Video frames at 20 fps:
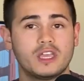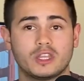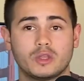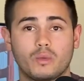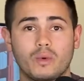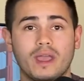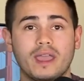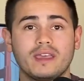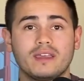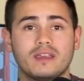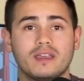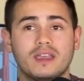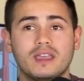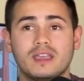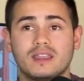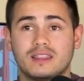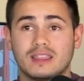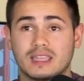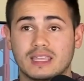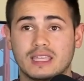The way
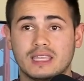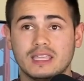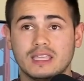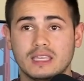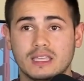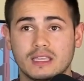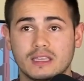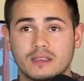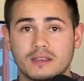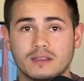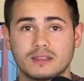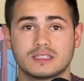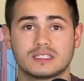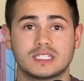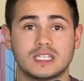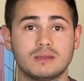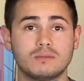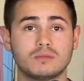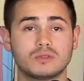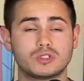that he
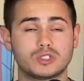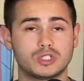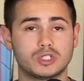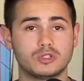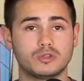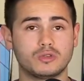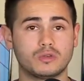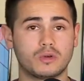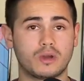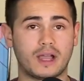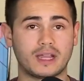seems to,